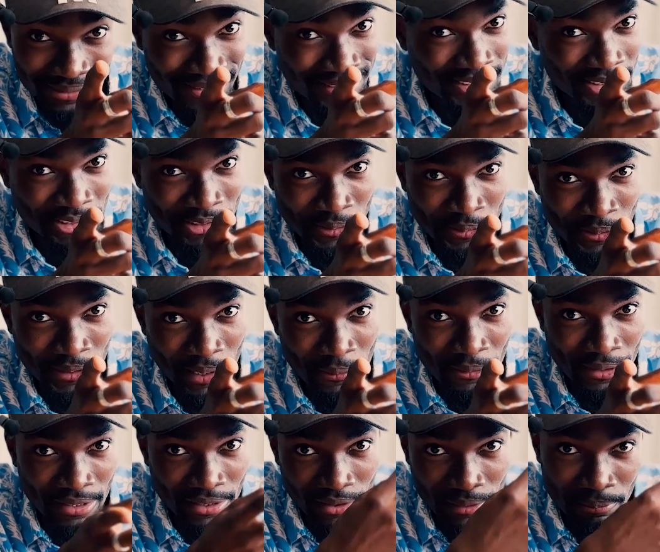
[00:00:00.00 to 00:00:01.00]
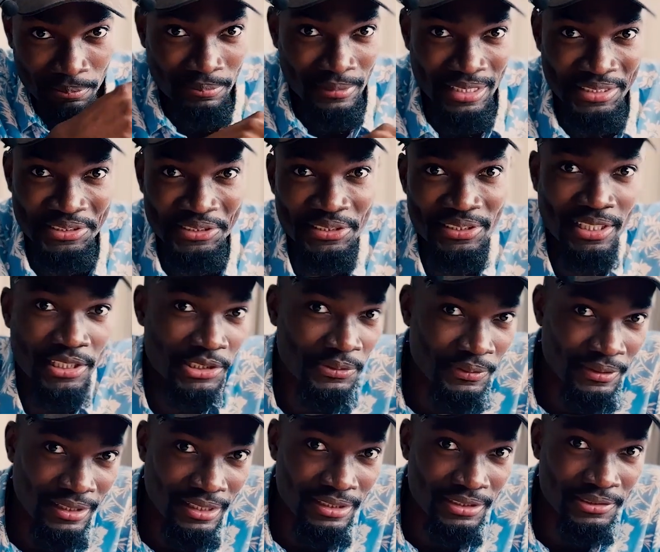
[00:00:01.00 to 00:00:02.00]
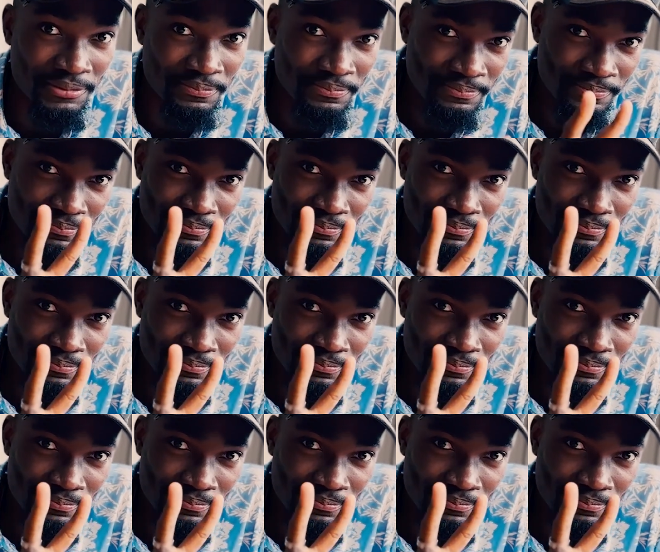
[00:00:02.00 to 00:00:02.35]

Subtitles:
So subscribe right now. I'll see you next week, guys.